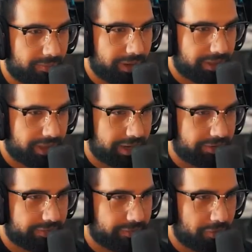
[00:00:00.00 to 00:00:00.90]
Wait, did I
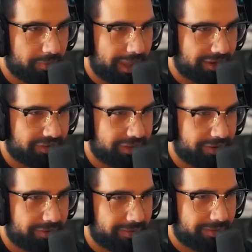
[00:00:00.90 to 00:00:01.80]
just throw the match
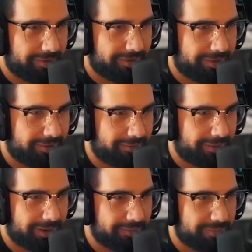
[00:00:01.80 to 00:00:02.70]
there?
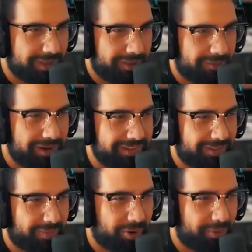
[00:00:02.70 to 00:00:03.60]
What? What is
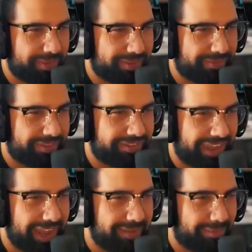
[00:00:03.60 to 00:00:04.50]
the purpose of this
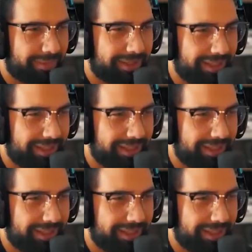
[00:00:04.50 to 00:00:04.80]
game?